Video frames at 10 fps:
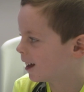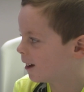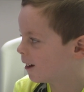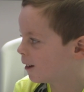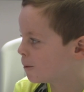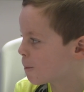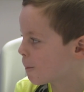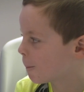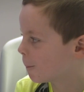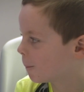
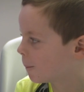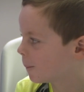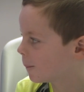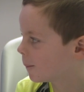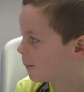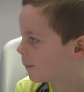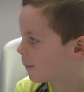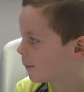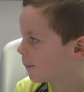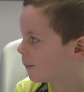
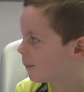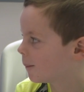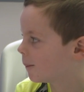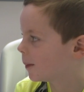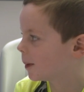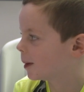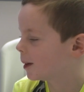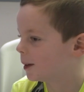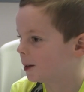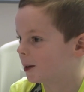
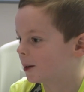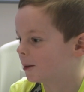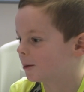(not speaking)